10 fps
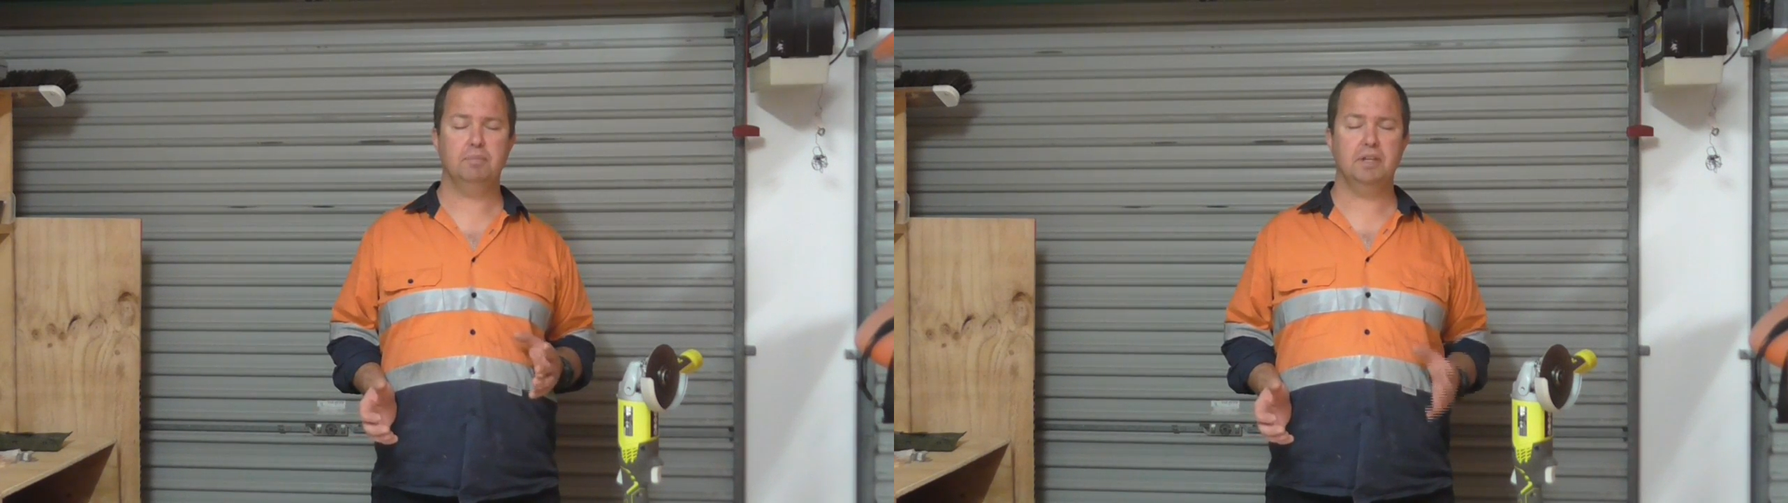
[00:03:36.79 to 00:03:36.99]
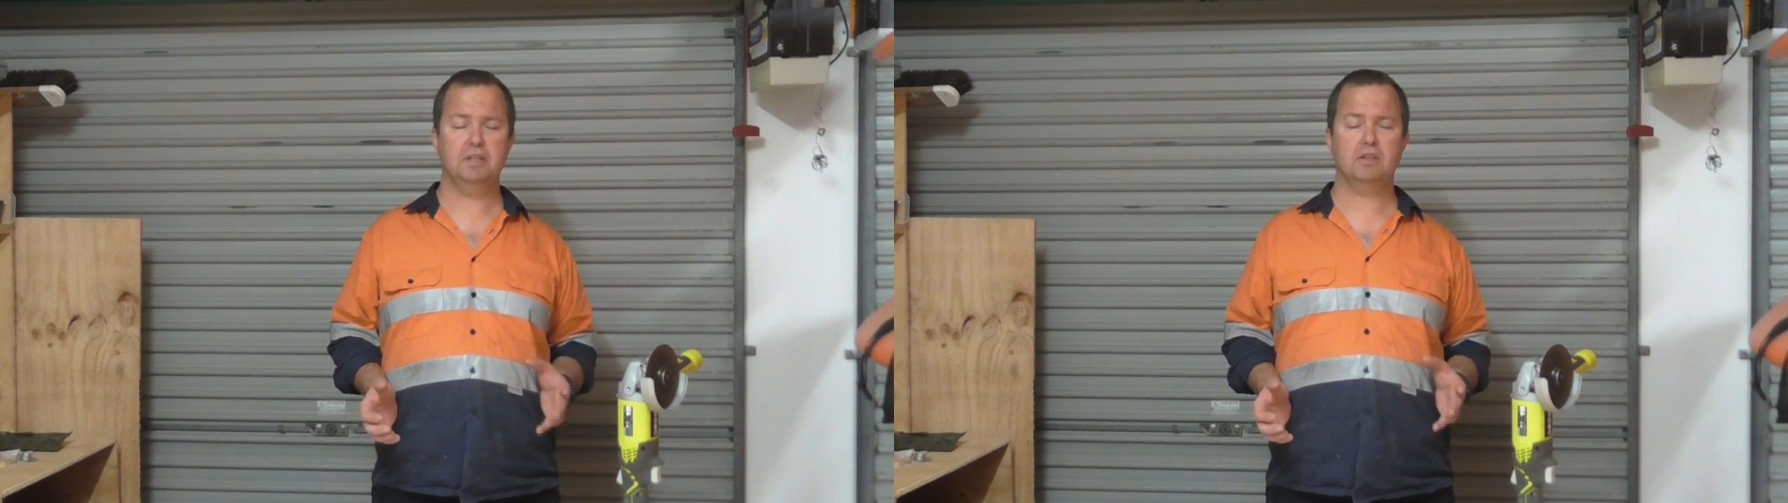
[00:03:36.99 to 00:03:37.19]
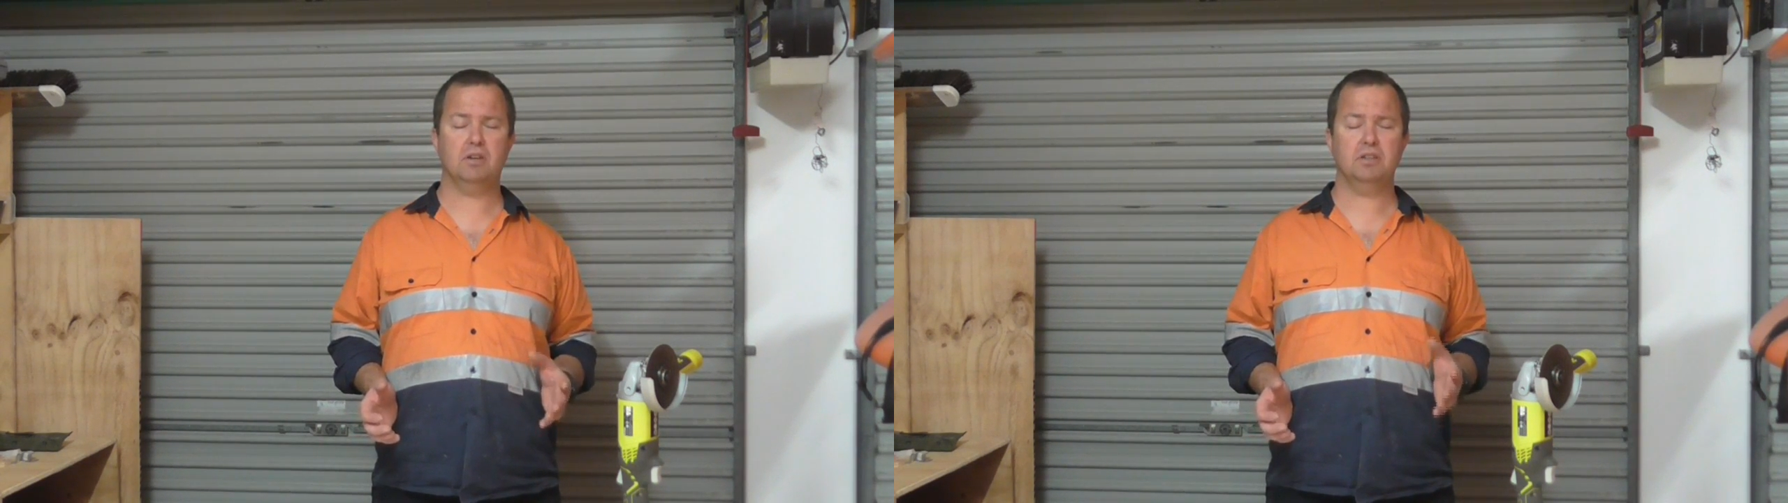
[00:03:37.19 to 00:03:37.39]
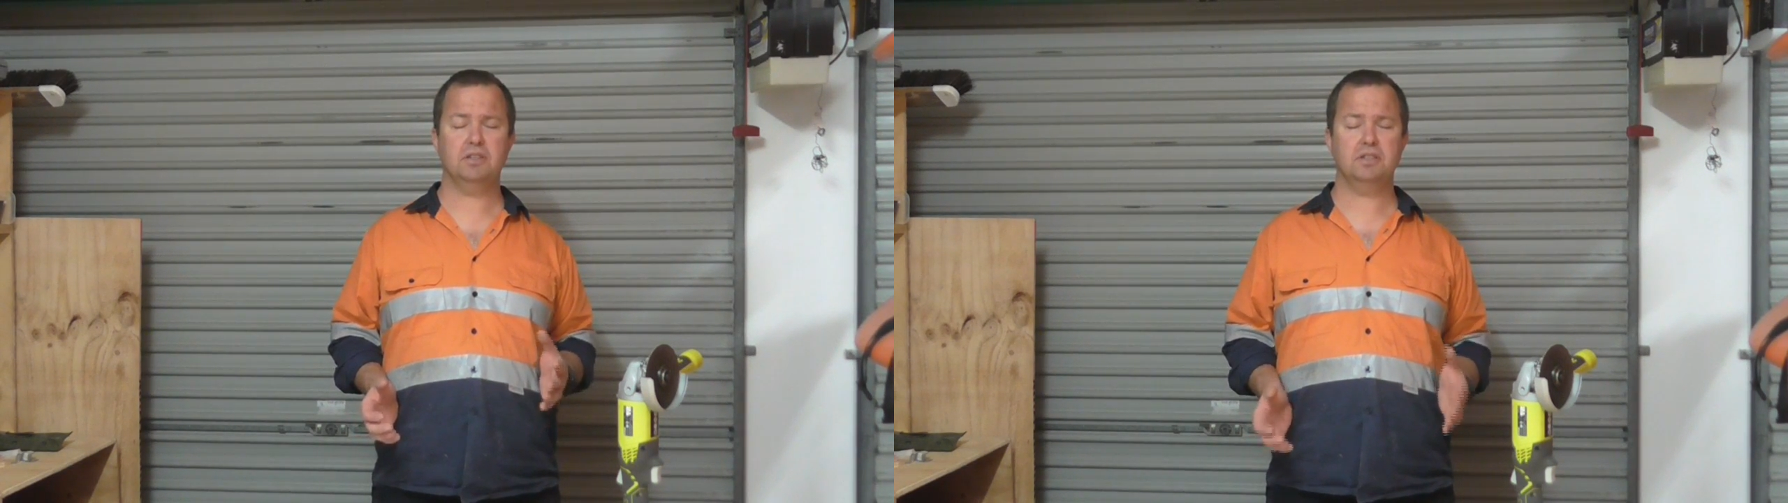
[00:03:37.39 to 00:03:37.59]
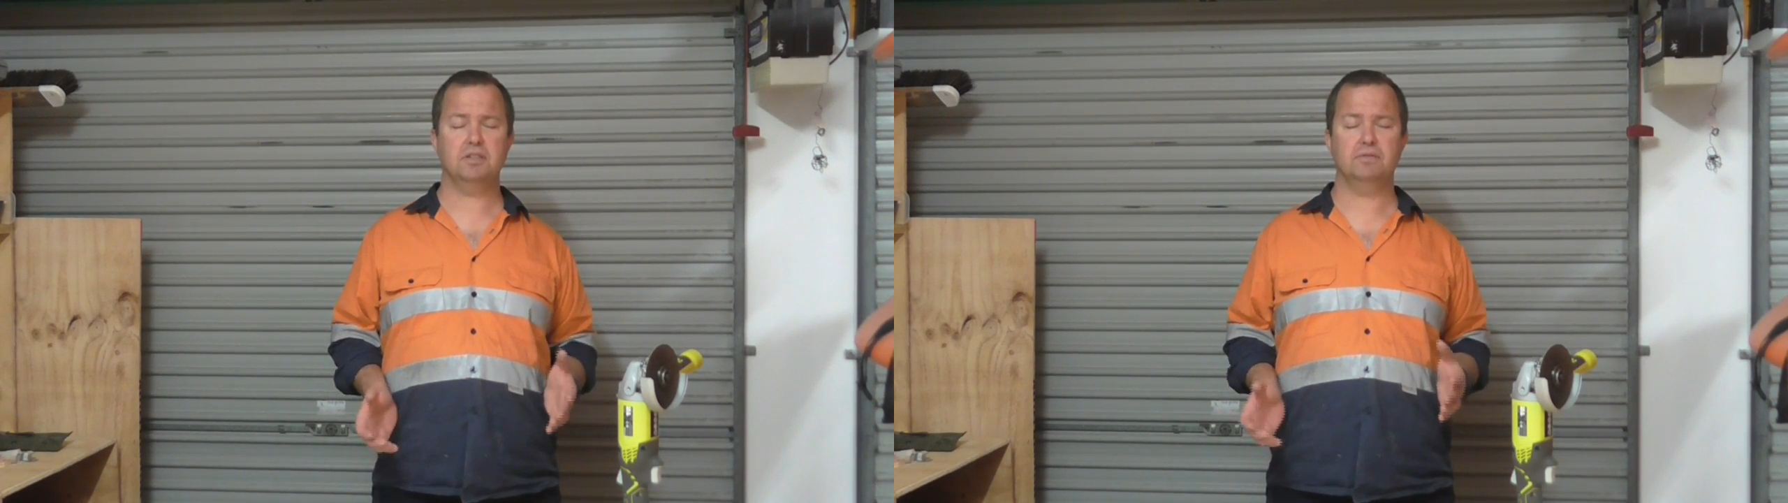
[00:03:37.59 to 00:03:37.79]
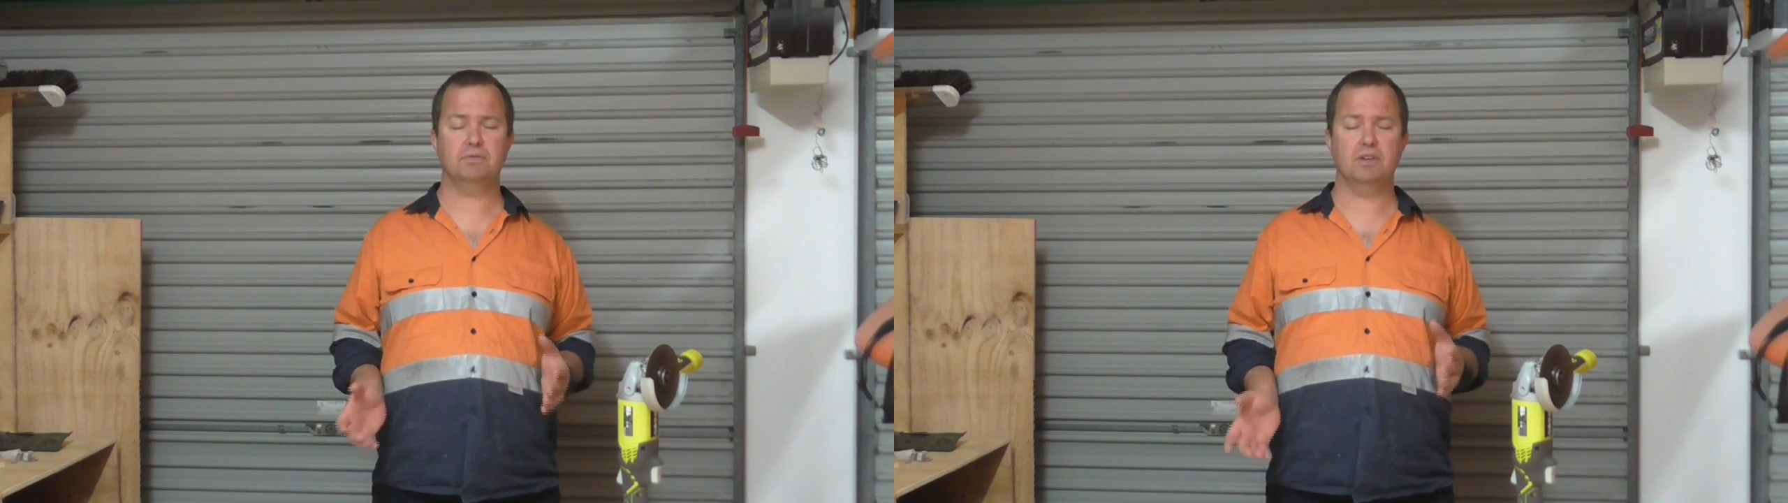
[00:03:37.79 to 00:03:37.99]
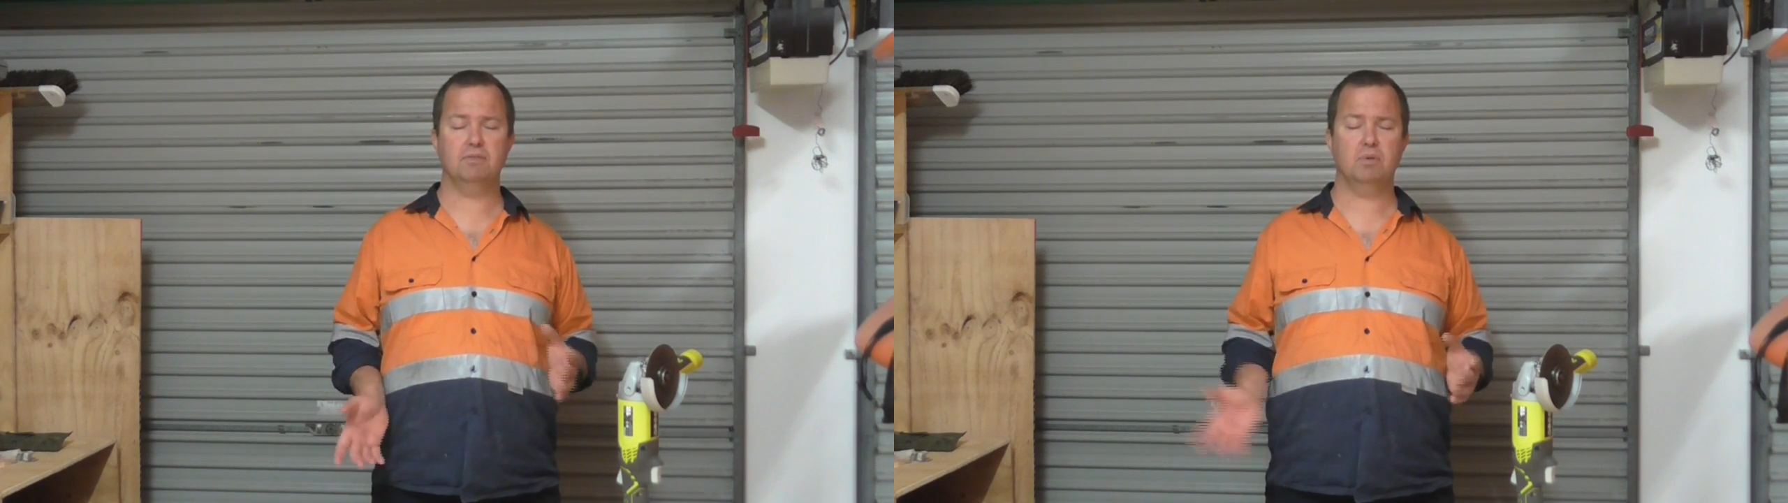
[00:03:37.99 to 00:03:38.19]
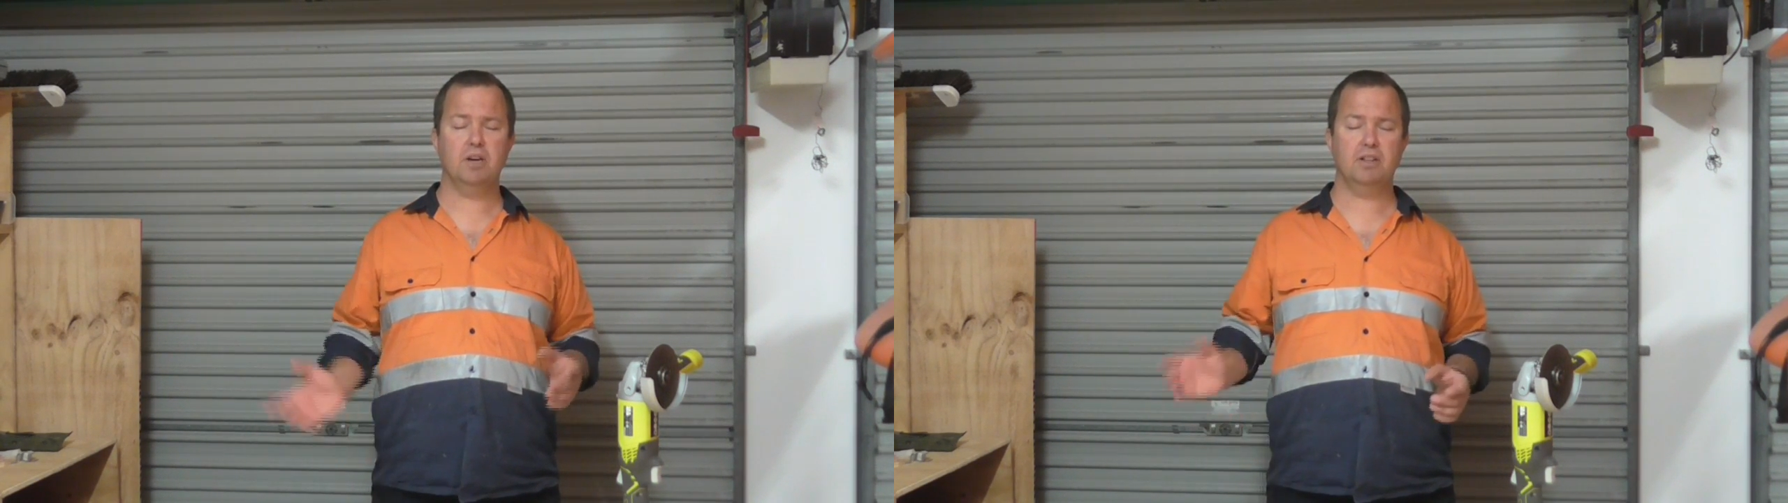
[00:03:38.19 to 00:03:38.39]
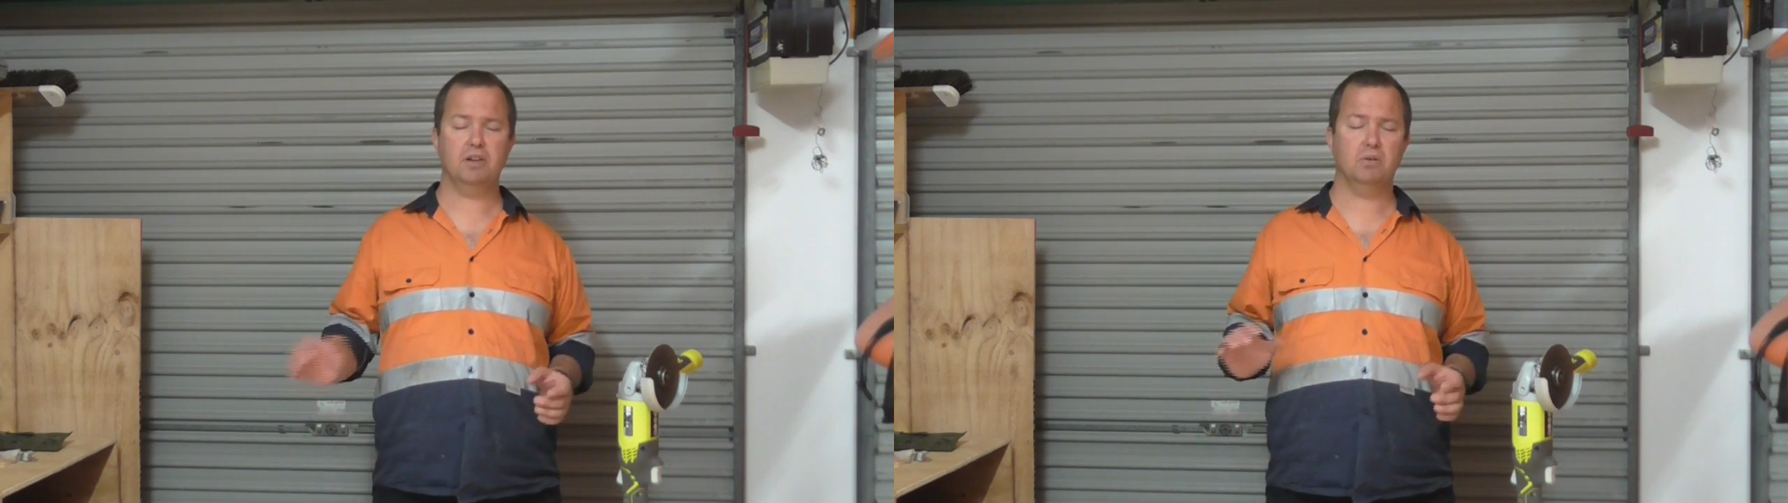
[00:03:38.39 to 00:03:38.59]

be conscious of where